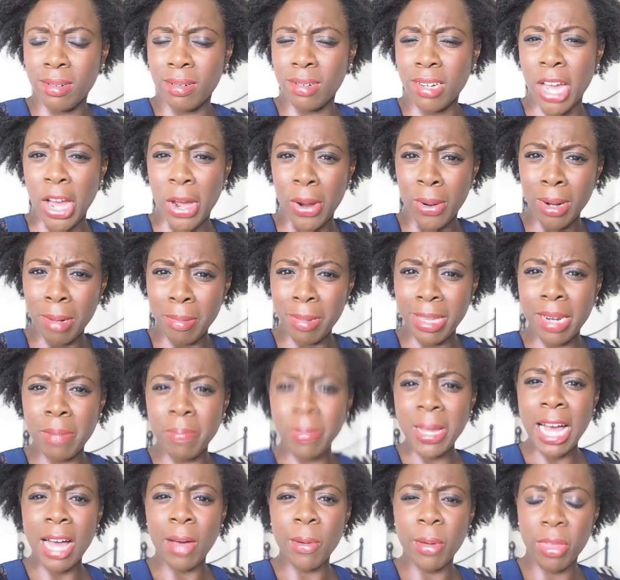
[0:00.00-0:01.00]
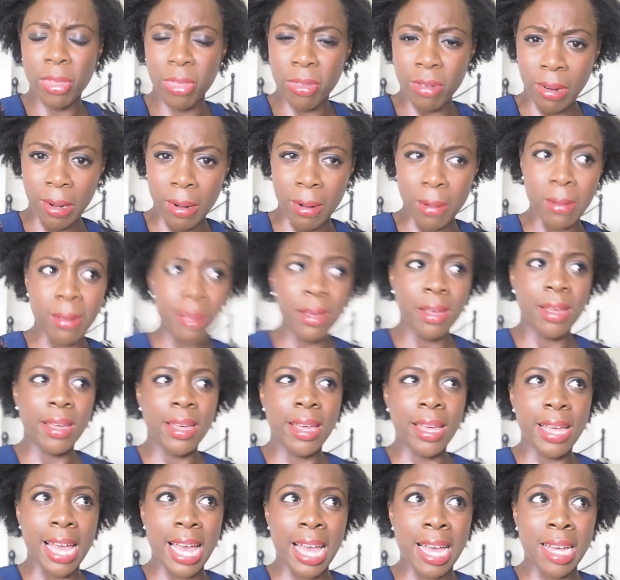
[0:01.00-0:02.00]
No, I'm gonna power through
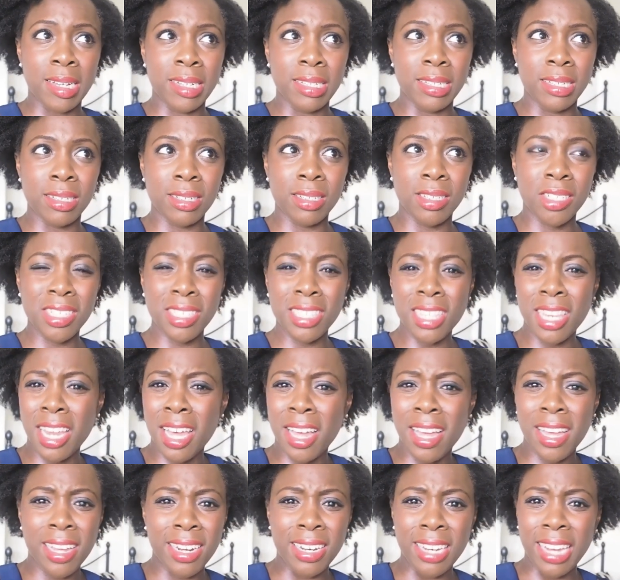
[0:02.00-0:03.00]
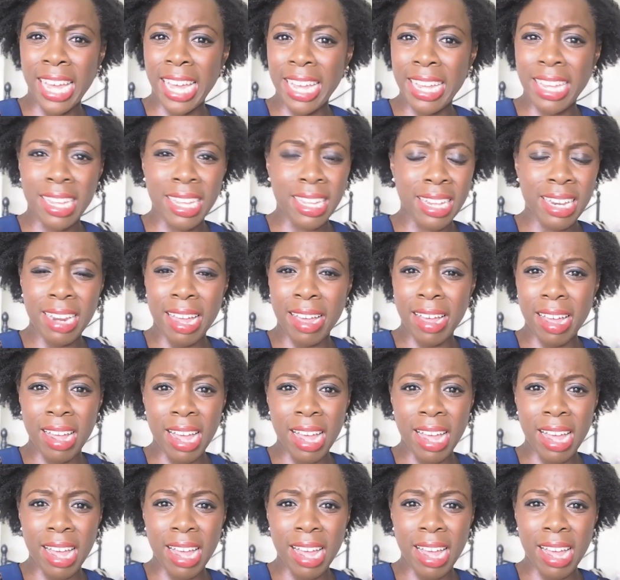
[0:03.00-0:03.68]
and just learn, like,